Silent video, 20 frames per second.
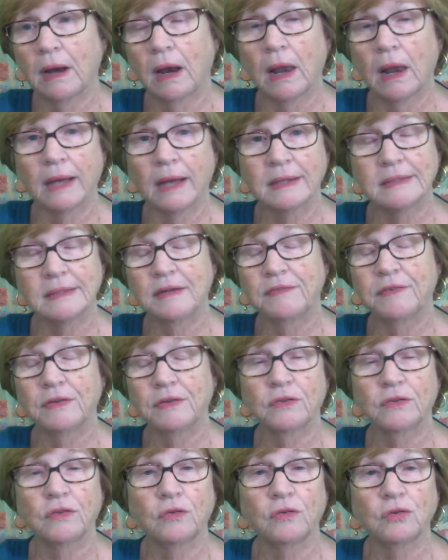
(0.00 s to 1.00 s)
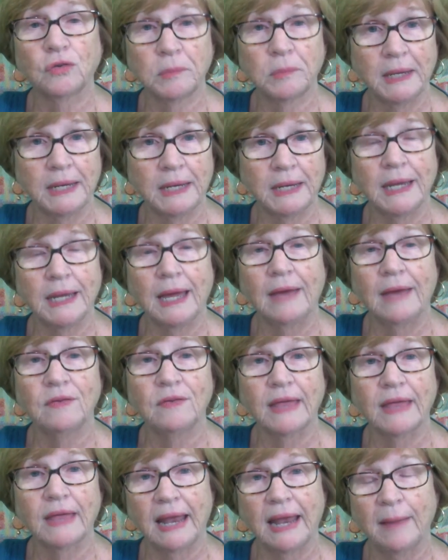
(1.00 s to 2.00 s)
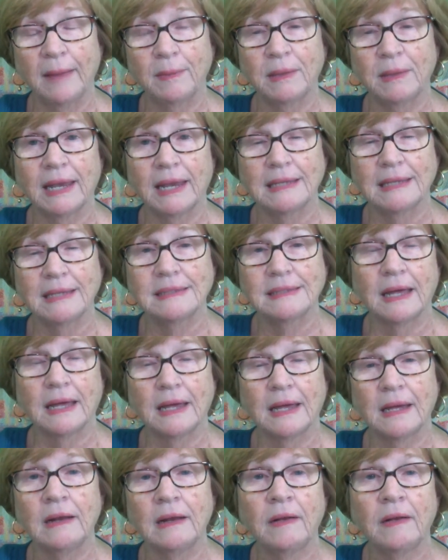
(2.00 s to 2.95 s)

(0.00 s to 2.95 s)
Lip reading: a lot of stuff on social media after that happened last night.